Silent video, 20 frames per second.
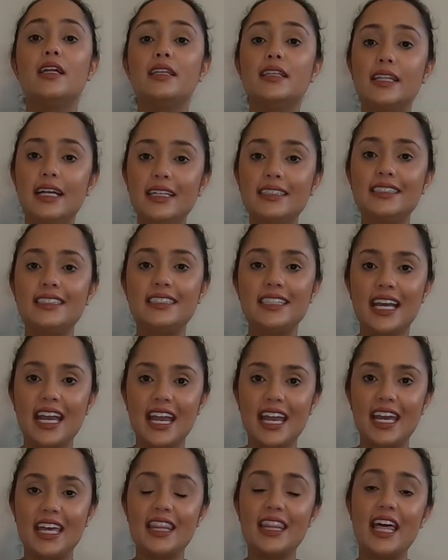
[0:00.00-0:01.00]
Let's
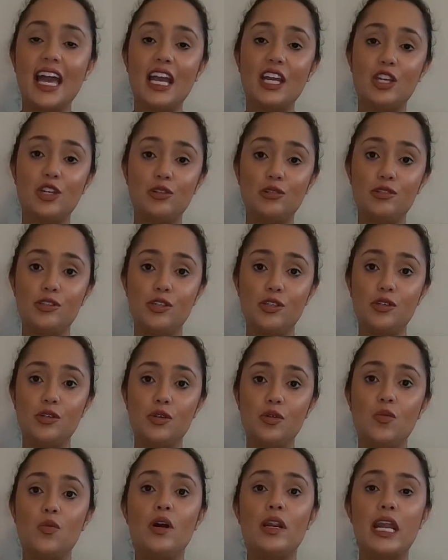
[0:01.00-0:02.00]
say that you
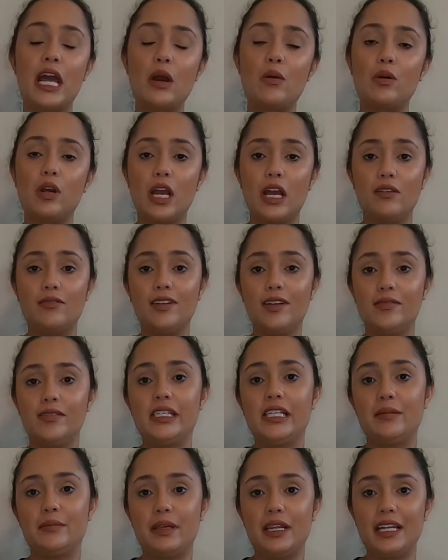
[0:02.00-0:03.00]
do 1 hour and
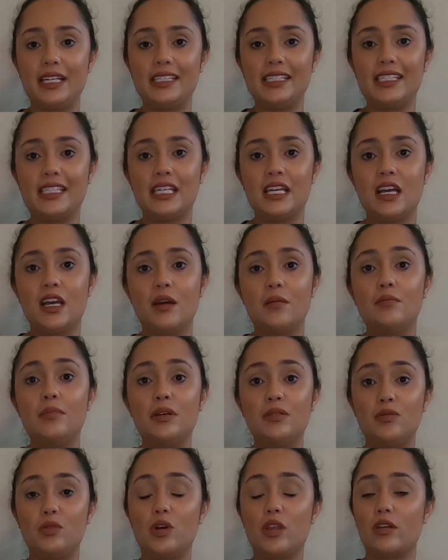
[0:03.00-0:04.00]
15 minutes
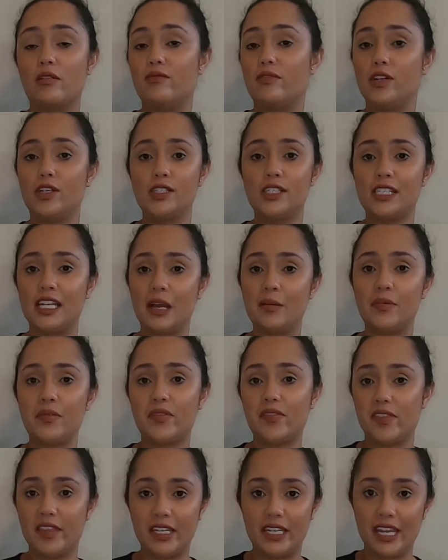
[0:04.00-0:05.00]
before the first nap
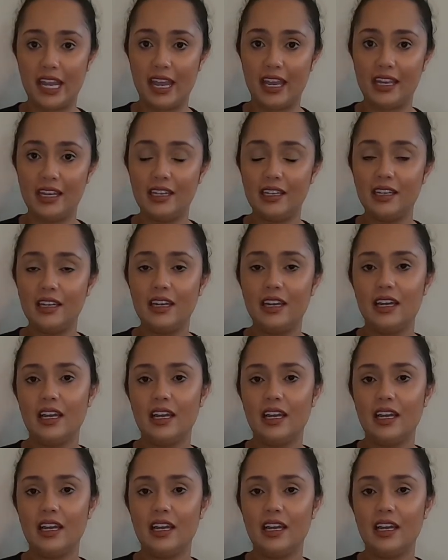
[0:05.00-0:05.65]
of the day,